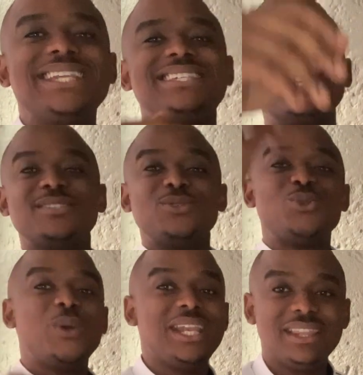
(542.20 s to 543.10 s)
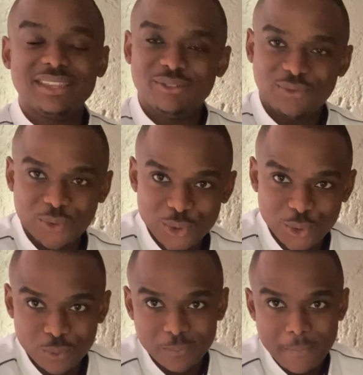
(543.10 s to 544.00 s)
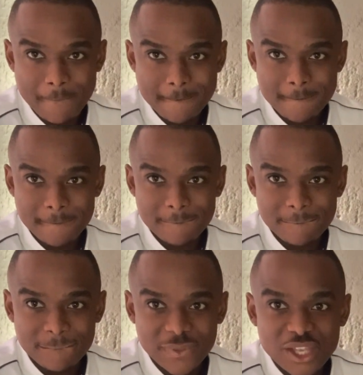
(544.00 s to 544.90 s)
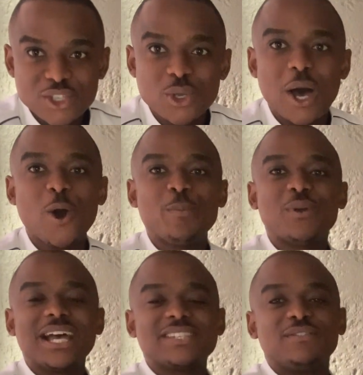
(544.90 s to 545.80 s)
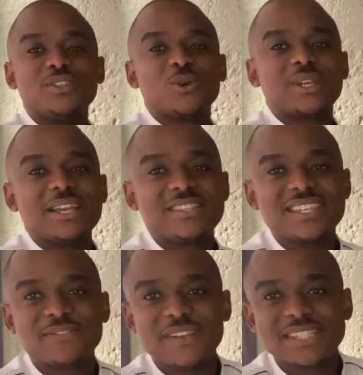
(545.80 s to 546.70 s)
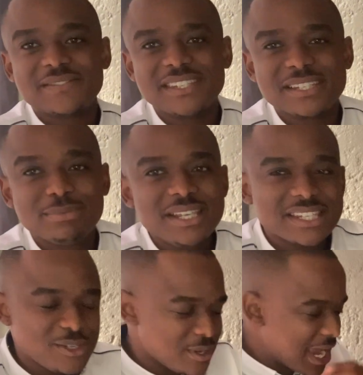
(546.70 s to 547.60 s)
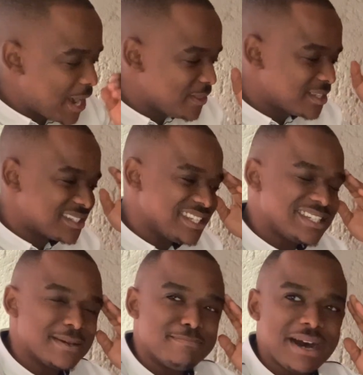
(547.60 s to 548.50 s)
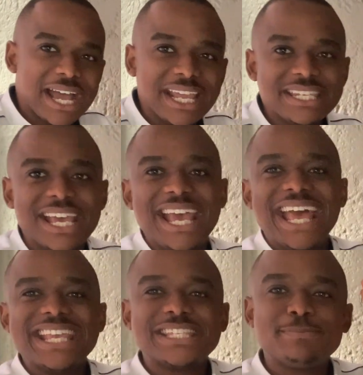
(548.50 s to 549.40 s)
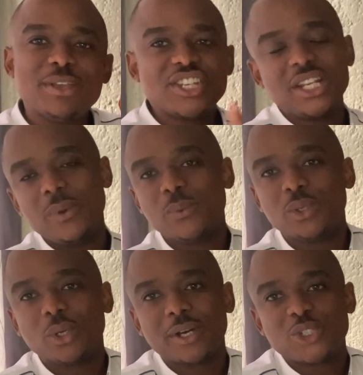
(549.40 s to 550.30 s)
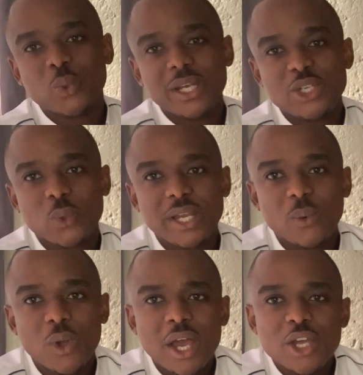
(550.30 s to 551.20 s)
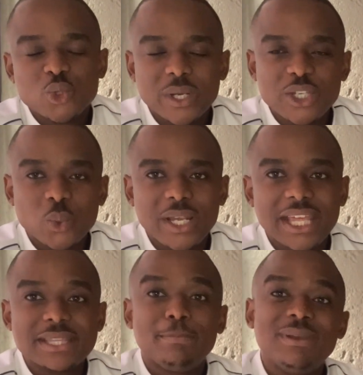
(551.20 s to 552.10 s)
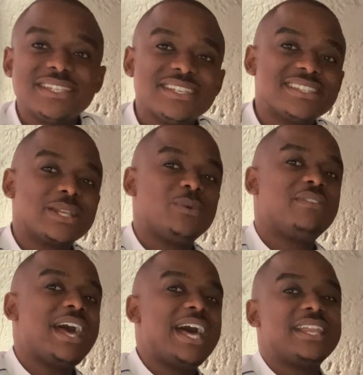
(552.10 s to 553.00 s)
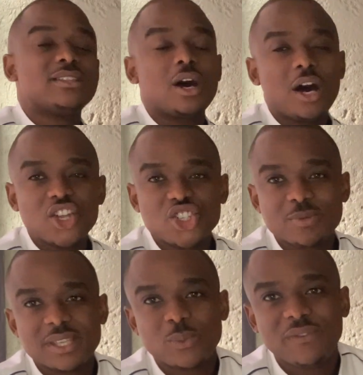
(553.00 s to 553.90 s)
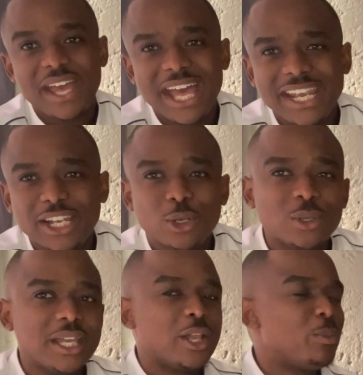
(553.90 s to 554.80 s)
doesn't do anything for you. So I hope you guys have listened. So this festive season, please can you carry this into mind, especially when we look on 2020 and the blessings that we've had and the hardships that we've had, and looking at